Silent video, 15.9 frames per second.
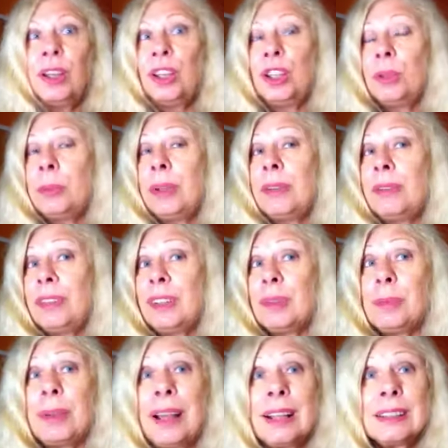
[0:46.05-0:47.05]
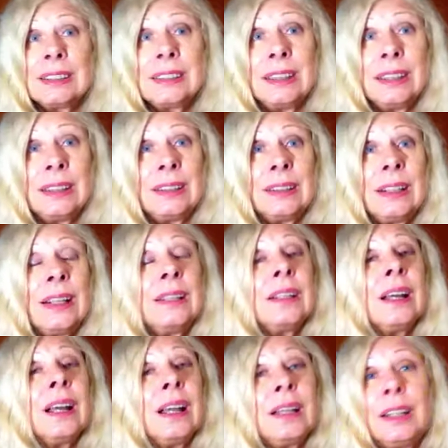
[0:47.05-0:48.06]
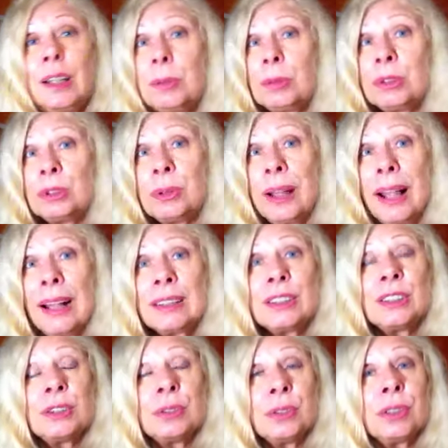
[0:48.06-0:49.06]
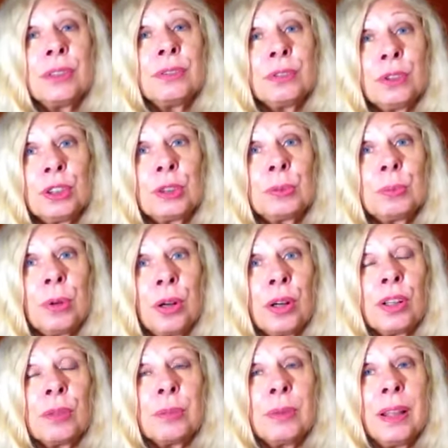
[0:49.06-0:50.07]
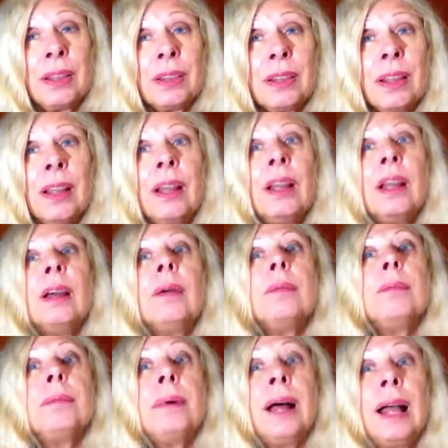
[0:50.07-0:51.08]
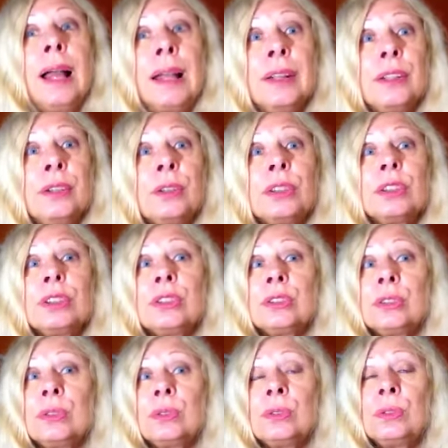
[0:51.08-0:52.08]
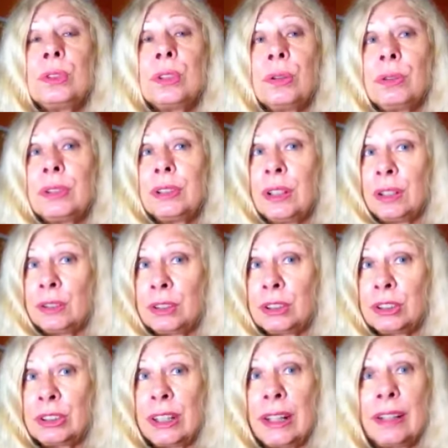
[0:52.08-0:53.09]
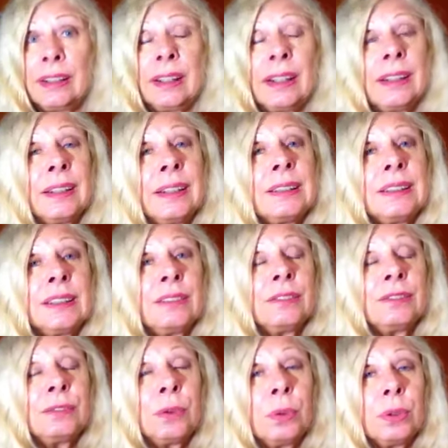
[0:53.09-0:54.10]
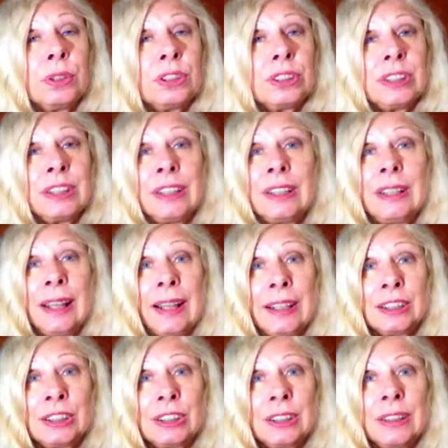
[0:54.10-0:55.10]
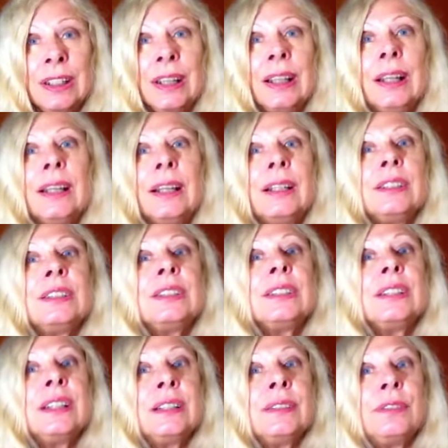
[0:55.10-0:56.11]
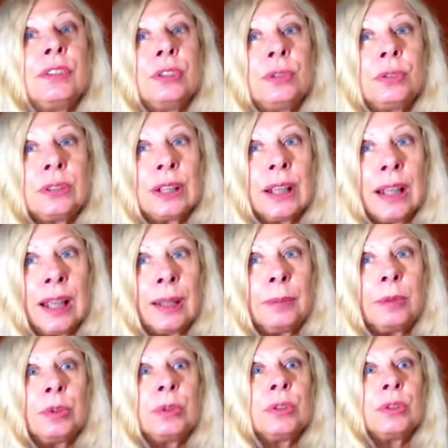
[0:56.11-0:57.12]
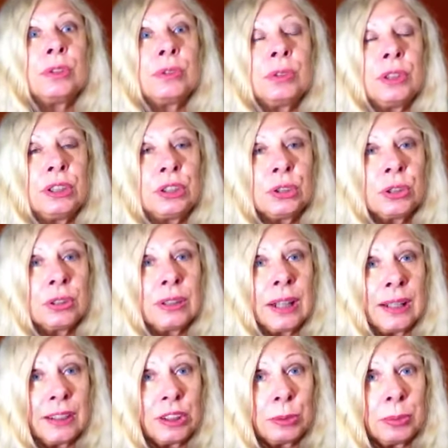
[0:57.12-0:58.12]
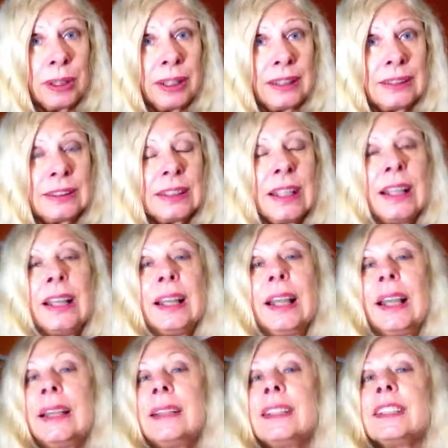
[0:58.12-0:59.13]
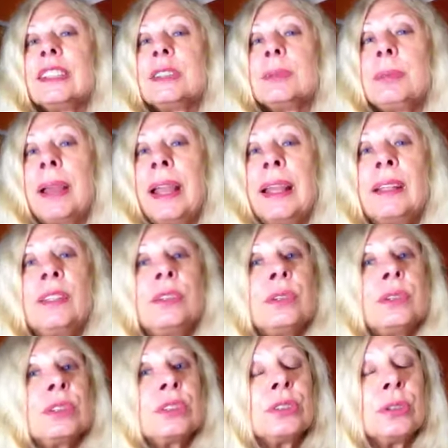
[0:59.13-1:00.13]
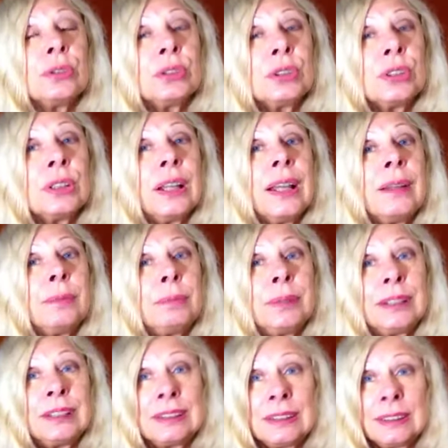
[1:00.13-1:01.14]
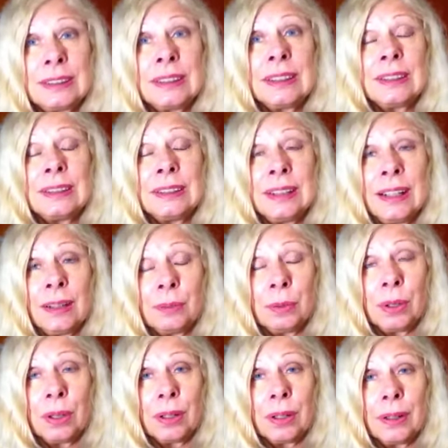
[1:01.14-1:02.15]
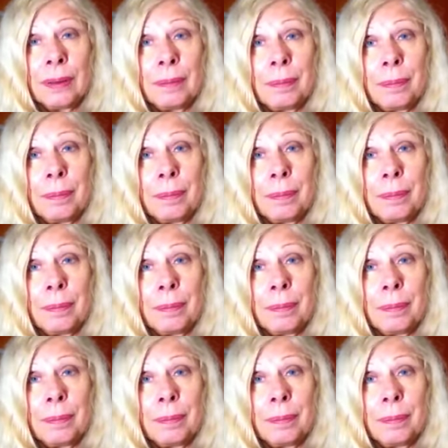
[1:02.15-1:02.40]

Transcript: You may feel boxed in and unable to act during the first part of the month, but you're soon going to understand that this enforced inaction is to give you time to increase your knowledge base and expand your social and business network.